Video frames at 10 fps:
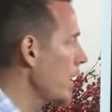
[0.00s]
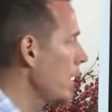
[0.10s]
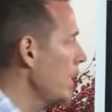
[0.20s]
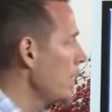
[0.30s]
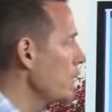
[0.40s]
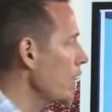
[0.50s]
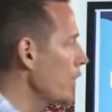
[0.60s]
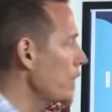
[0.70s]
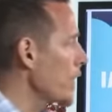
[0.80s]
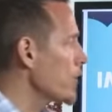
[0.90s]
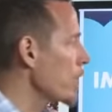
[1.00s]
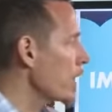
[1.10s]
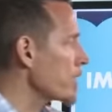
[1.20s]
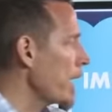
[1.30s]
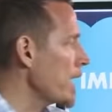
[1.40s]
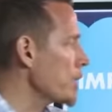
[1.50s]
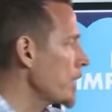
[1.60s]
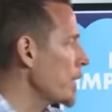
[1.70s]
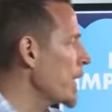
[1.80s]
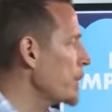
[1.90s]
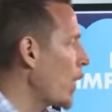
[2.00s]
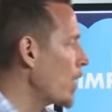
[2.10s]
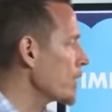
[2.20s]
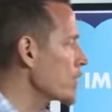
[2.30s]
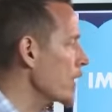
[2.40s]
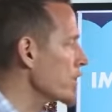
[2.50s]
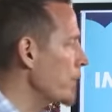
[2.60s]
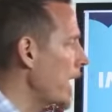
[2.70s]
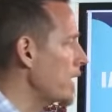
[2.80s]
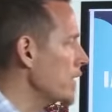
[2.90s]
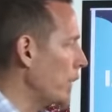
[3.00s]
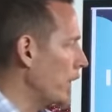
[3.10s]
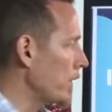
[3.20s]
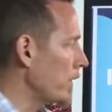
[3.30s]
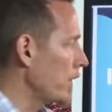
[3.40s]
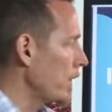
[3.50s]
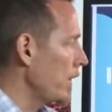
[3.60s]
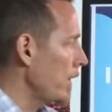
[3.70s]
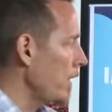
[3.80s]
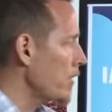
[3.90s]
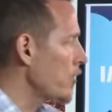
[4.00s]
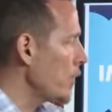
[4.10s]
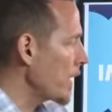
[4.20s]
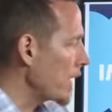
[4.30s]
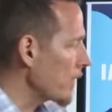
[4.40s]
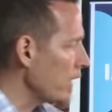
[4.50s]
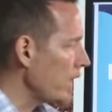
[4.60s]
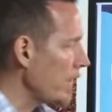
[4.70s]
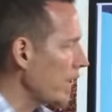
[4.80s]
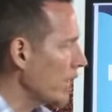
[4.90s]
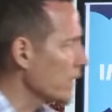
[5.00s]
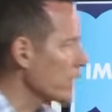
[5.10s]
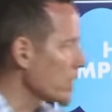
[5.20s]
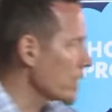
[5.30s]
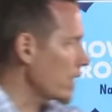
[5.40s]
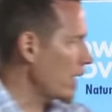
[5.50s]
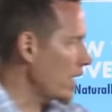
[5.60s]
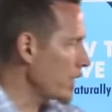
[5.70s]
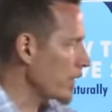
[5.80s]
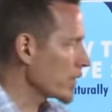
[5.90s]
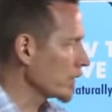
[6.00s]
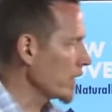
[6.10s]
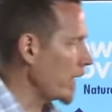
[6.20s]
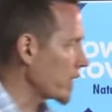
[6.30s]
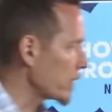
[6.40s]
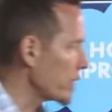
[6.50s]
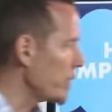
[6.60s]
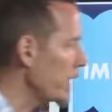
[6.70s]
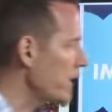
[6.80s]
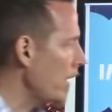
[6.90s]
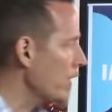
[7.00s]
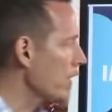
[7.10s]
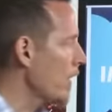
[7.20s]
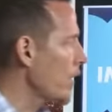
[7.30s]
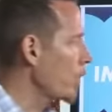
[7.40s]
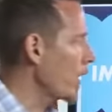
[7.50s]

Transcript: So, stress management, a big part of stress management is doing everything else on this list because what is